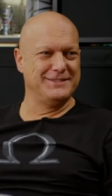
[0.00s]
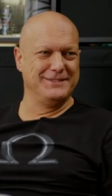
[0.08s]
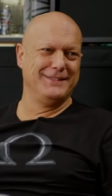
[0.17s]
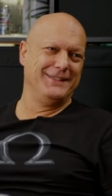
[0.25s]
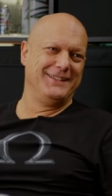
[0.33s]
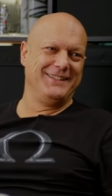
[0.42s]
so,
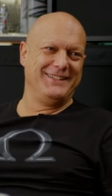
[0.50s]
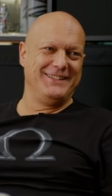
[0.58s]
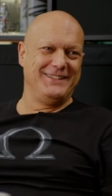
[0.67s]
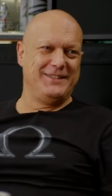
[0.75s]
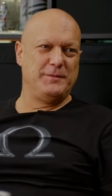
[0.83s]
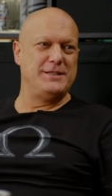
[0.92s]

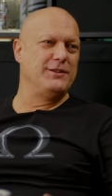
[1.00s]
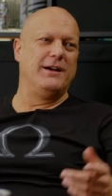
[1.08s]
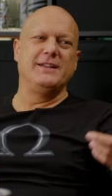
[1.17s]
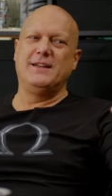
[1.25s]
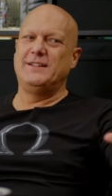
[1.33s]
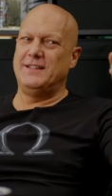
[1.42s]
so but you know,
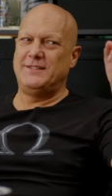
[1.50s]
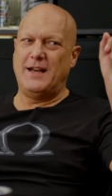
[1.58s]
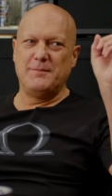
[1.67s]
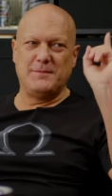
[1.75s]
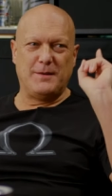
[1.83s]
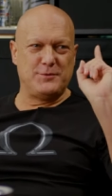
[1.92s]
I, I
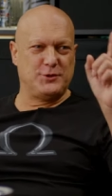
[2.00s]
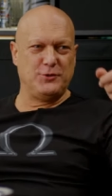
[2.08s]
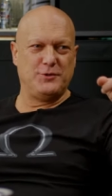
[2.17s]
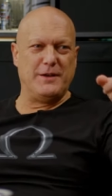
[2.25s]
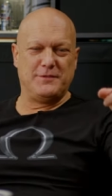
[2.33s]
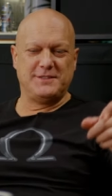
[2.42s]
I'm, I'm
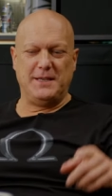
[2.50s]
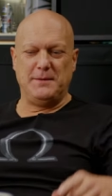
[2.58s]
sure you have the